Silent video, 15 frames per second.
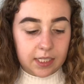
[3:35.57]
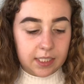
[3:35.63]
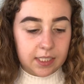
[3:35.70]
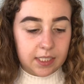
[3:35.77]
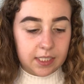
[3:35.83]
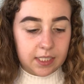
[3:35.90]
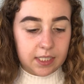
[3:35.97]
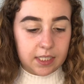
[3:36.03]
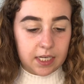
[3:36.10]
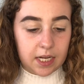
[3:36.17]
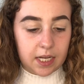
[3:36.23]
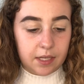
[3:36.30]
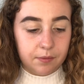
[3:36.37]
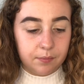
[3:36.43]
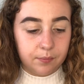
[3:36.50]
Let's
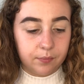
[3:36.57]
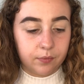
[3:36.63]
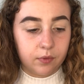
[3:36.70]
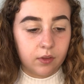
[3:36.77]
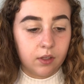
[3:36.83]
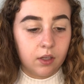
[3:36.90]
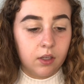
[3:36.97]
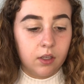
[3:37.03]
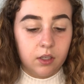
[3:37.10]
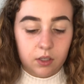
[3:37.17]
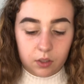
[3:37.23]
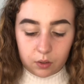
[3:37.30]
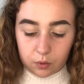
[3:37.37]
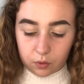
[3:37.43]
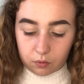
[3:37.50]
see
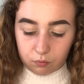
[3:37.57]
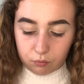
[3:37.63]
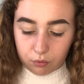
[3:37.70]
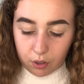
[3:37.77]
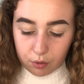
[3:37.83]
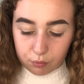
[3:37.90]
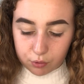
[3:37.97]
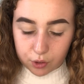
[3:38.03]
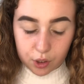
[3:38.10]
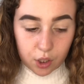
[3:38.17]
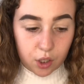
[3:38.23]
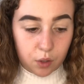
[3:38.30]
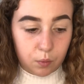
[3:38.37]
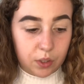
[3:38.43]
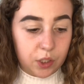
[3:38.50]
row
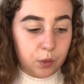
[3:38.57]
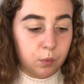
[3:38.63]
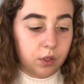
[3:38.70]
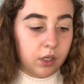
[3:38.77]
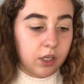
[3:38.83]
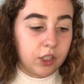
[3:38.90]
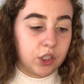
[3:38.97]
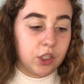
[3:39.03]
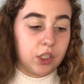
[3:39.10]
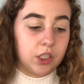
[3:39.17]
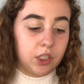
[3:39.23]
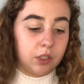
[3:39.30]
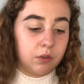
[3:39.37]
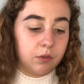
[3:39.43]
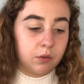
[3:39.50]
two which one I should do.